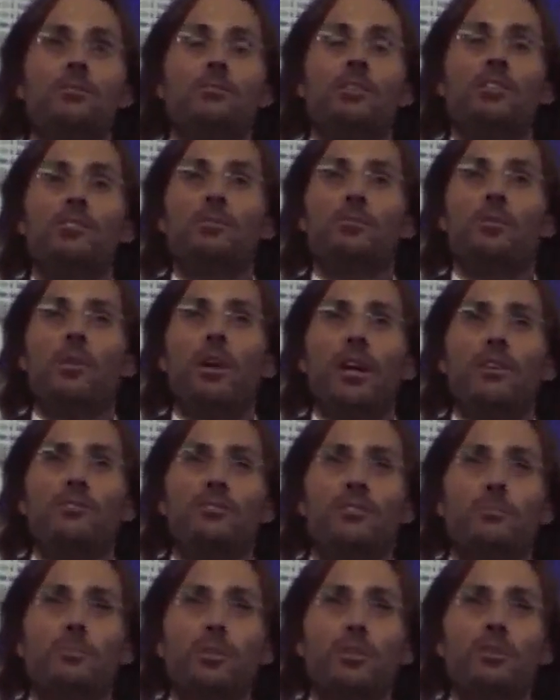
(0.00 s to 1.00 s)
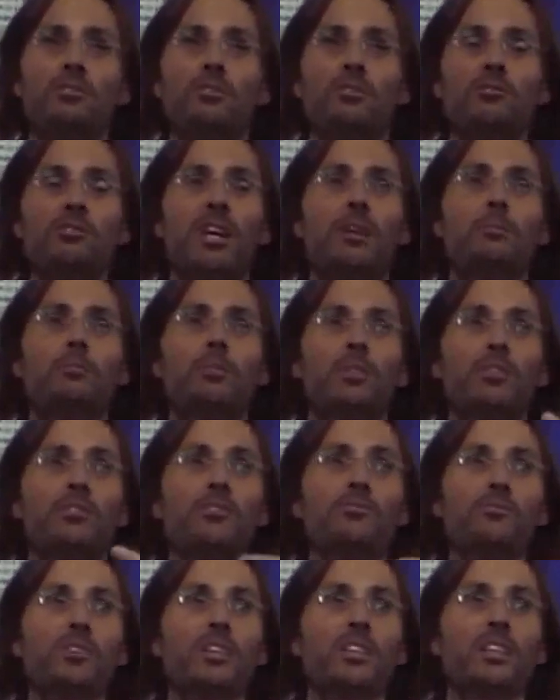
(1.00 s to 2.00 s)
The reason why is the person who's
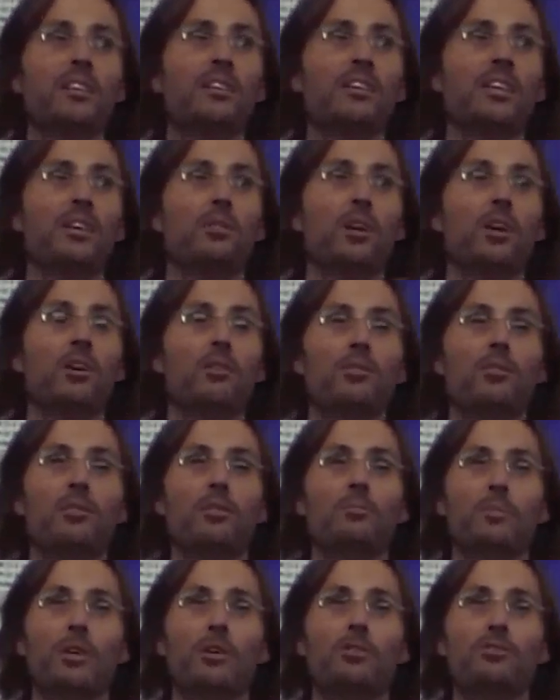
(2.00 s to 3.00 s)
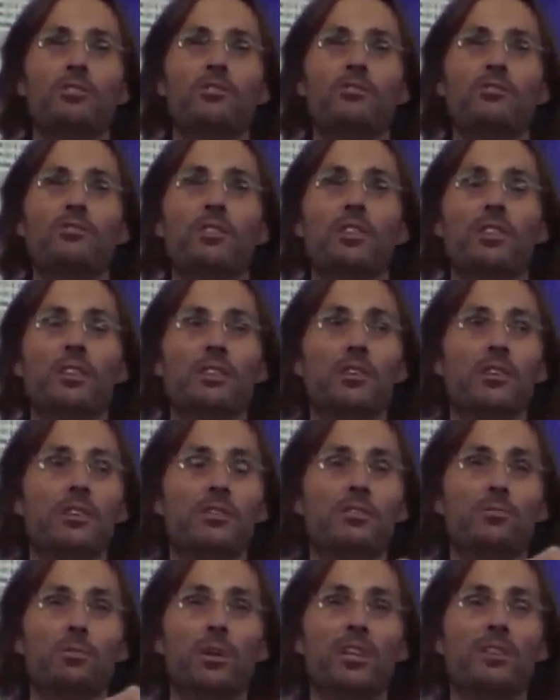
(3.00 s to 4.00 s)
humble is feeling their own emotions
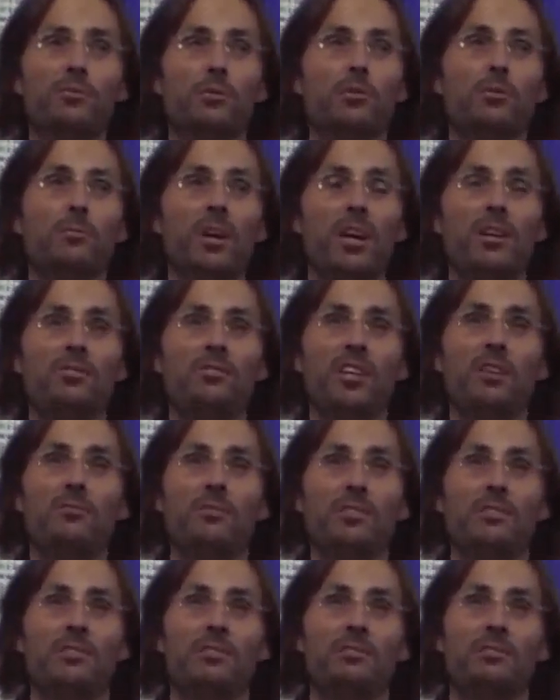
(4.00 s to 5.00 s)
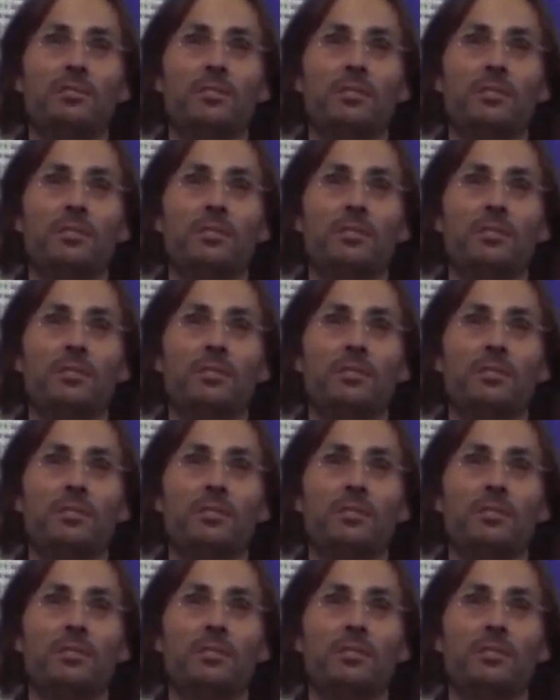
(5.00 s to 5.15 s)
24/7.